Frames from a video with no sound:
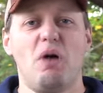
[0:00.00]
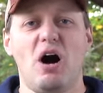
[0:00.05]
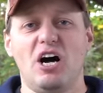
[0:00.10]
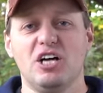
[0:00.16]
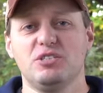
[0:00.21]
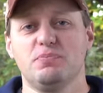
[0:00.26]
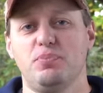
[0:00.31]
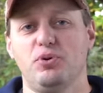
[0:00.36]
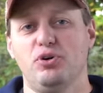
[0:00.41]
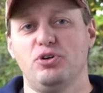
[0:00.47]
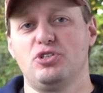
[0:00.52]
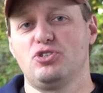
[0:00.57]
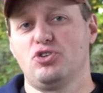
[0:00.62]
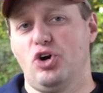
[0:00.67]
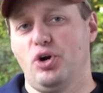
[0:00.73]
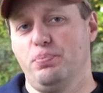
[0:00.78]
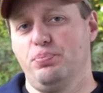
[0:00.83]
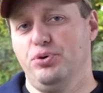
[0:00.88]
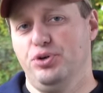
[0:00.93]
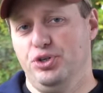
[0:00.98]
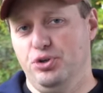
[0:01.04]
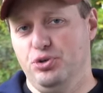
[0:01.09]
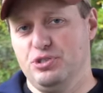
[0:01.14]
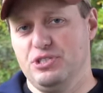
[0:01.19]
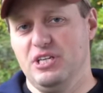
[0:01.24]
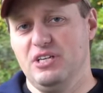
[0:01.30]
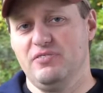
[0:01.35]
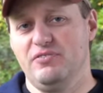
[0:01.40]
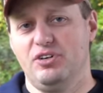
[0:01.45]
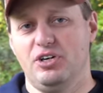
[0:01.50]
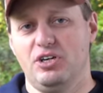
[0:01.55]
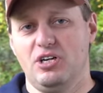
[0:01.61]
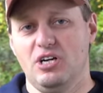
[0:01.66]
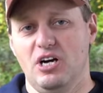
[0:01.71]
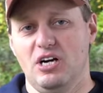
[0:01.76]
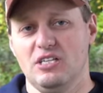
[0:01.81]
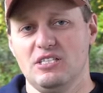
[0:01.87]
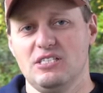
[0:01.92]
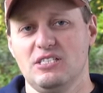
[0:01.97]
Mossberg start producing their
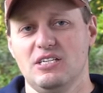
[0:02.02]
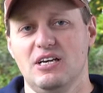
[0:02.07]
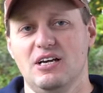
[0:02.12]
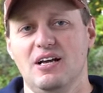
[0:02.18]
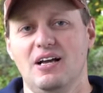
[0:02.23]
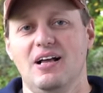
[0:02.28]
guns,